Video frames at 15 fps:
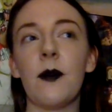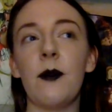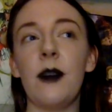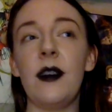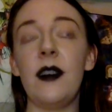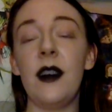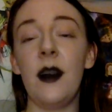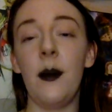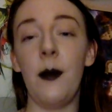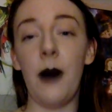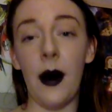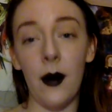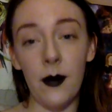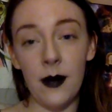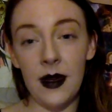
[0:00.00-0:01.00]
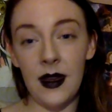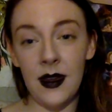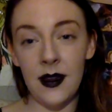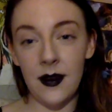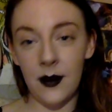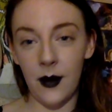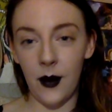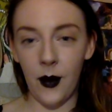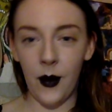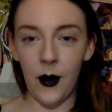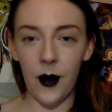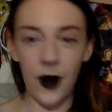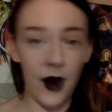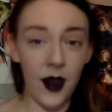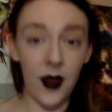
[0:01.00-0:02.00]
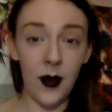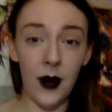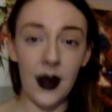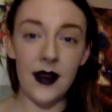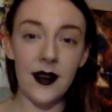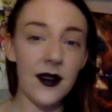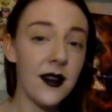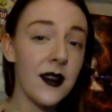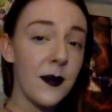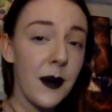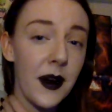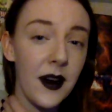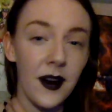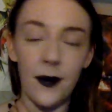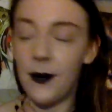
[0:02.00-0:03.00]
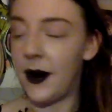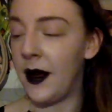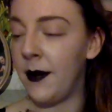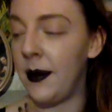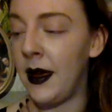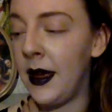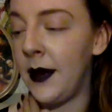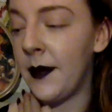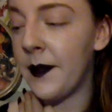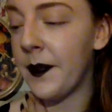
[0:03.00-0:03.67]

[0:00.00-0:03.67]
written about me or otherwise inspired by me.